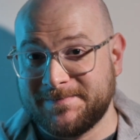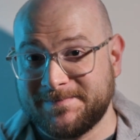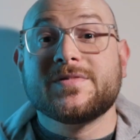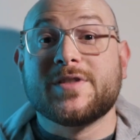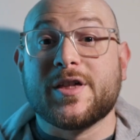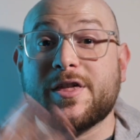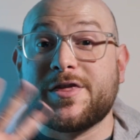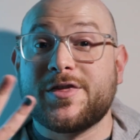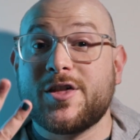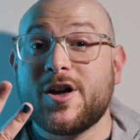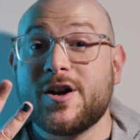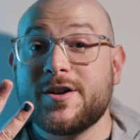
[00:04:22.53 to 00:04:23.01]
The
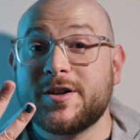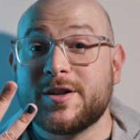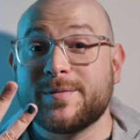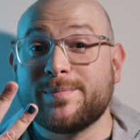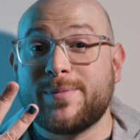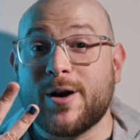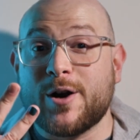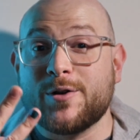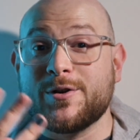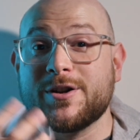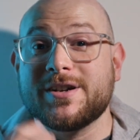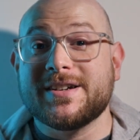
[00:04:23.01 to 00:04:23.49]
third
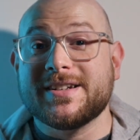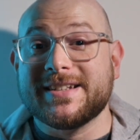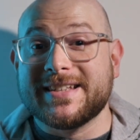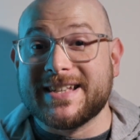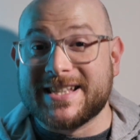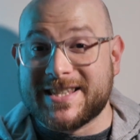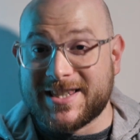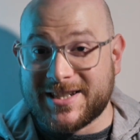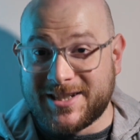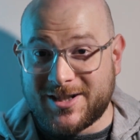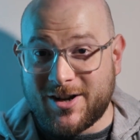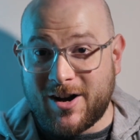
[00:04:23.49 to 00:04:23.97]
component
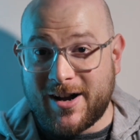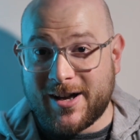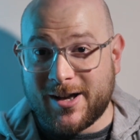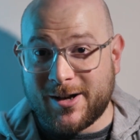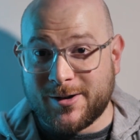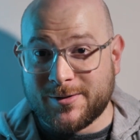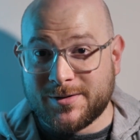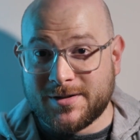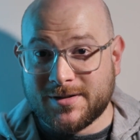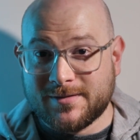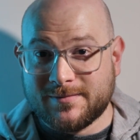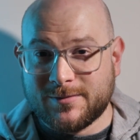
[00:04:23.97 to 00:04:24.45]
is the
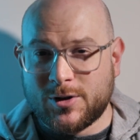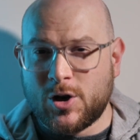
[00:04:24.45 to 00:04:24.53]
diode.